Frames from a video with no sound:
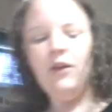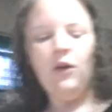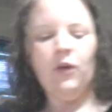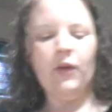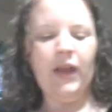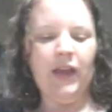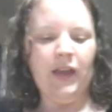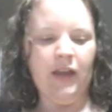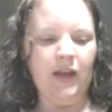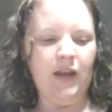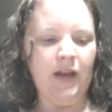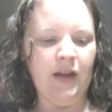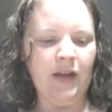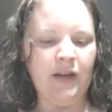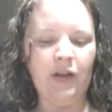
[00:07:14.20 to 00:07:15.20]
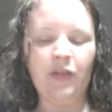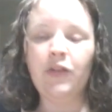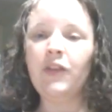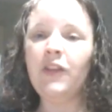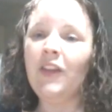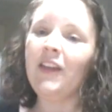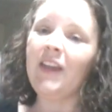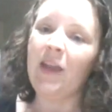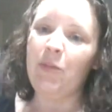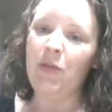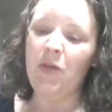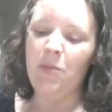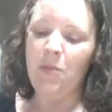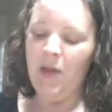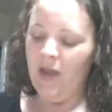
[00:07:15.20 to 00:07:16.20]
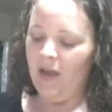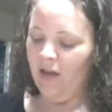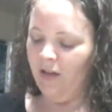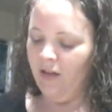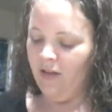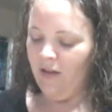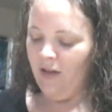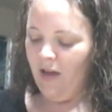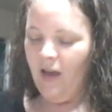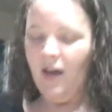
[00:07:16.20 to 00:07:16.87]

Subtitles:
Okay, another thing that came in the mail,